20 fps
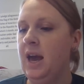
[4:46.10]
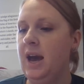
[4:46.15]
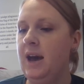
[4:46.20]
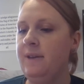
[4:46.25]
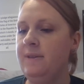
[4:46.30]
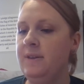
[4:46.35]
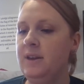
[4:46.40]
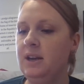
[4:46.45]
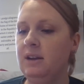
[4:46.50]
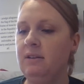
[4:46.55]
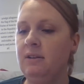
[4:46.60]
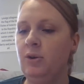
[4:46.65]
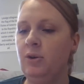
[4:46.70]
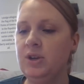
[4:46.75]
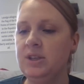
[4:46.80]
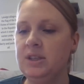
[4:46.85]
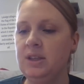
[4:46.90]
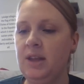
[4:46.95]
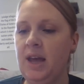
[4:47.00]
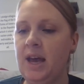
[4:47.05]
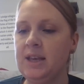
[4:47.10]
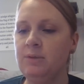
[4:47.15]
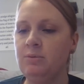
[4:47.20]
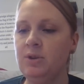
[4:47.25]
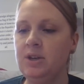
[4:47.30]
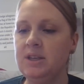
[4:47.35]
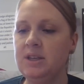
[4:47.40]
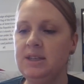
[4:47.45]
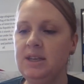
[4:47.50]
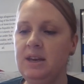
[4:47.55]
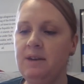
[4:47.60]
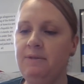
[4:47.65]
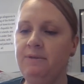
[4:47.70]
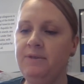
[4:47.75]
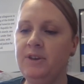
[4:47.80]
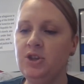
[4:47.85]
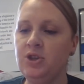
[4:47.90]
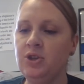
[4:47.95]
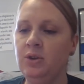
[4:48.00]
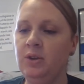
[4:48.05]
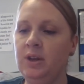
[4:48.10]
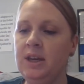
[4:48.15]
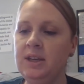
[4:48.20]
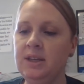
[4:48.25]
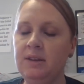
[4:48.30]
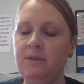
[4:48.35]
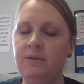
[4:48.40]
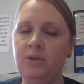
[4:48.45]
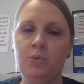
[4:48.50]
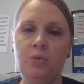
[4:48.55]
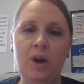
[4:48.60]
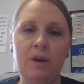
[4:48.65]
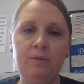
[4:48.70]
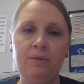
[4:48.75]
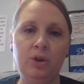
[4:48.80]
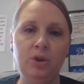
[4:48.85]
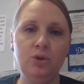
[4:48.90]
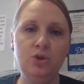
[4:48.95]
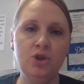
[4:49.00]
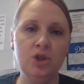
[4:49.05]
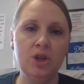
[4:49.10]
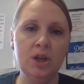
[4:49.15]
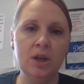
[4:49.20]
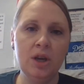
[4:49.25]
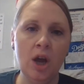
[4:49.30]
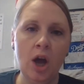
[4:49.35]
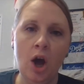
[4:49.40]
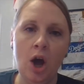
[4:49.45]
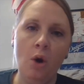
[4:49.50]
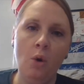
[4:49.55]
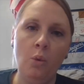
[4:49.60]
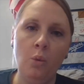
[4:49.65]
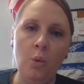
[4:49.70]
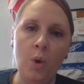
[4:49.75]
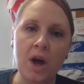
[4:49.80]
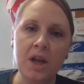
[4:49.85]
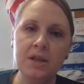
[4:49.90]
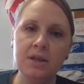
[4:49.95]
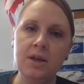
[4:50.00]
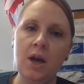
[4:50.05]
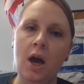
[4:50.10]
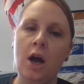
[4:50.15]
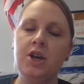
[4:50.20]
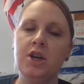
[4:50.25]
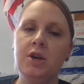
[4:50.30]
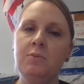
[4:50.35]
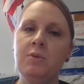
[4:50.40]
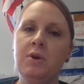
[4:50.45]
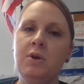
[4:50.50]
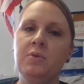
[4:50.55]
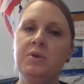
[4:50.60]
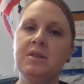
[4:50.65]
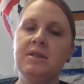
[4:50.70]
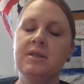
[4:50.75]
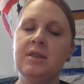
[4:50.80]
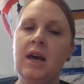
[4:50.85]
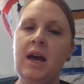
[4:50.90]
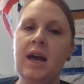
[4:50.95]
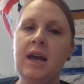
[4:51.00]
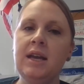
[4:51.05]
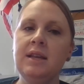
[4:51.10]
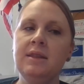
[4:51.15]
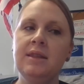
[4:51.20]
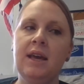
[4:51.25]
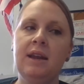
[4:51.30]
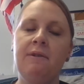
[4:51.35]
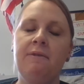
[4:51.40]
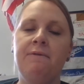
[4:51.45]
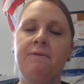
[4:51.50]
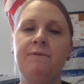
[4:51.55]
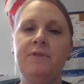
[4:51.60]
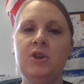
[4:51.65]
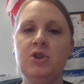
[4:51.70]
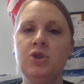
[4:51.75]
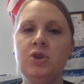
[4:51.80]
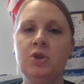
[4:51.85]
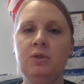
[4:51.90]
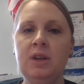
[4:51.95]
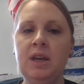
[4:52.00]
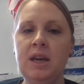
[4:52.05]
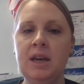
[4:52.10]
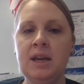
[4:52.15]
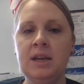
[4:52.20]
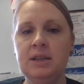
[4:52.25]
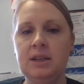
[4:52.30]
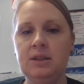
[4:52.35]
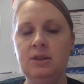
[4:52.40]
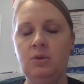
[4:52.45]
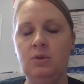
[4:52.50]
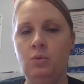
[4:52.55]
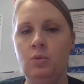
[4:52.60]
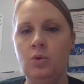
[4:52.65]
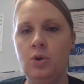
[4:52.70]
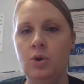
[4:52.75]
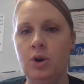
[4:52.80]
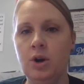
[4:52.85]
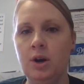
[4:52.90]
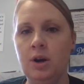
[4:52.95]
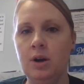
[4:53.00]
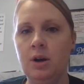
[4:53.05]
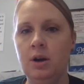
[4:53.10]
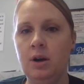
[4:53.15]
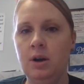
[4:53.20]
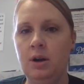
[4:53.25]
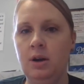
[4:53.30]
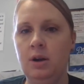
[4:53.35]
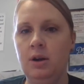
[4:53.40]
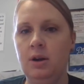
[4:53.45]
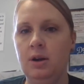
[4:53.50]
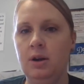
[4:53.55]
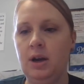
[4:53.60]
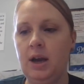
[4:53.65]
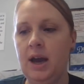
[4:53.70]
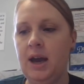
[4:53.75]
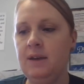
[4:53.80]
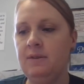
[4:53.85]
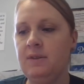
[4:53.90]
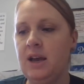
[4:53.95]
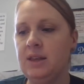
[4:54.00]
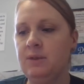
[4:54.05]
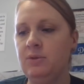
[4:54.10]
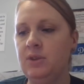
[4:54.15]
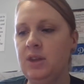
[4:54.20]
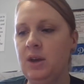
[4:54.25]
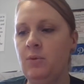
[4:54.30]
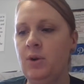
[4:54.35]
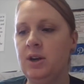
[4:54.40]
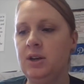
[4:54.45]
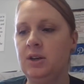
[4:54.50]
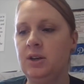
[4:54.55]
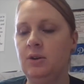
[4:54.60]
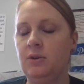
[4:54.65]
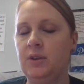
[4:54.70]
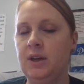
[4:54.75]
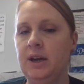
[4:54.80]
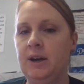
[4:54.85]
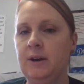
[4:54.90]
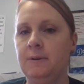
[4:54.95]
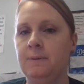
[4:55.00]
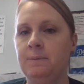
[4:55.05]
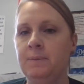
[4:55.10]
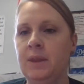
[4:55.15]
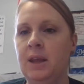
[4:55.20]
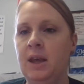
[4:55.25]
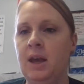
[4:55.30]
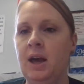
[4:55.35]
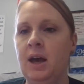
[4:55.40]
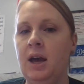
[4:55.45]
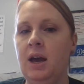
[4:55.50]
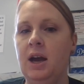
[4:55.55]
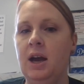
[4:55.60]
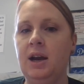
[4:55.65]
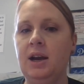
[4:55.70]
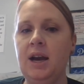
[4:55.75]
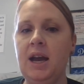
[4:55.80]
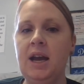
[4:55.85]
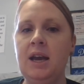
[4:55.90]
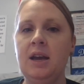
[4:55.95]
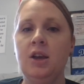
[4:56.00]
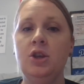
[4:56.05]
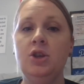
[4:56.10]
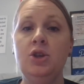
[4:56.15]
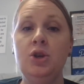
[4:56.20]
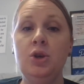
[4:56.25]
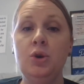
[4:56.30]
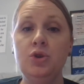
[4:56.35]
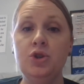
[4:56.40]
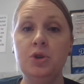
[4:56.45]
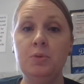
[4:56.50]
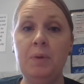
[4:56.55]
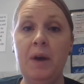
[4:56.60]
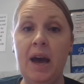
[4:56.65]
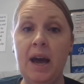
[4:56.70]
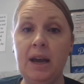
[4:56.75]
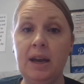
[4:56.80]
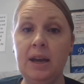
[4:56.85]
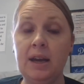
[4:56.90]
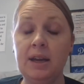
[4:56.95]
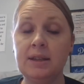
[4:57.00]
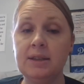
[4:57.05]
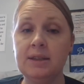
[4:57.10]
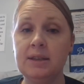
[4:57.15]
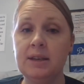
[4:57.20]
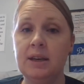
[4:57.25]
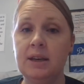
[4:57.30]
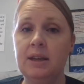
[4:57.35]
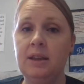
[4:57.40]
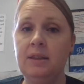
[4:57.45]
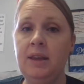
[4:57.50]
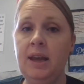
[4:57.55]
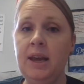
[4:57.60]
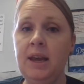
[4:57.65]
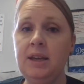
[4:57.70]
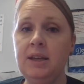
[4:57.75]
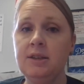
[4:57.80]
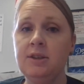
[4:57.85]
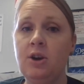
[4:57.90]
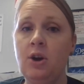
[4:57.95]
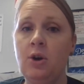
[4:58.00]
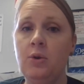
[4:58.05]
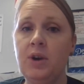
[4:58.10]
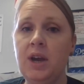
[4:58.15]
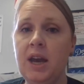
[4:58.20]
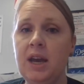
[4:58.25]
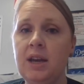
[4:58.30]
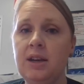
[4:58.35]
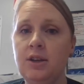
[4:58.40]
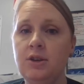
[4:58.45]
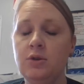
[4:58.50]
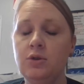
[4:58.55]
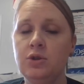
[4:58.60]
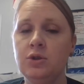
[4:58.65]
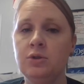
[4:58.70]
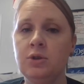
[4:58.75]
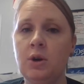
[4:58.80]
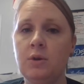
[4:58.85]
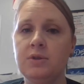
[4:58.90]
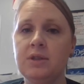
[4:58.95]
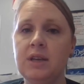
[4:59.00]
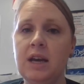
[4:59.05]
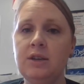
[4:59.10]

And then, of course, the last one is the official end of the Revolution. What document was signed that officially ended the war? Okay, that's what they want to know there. All right, use your packets. It is okay to use your notes.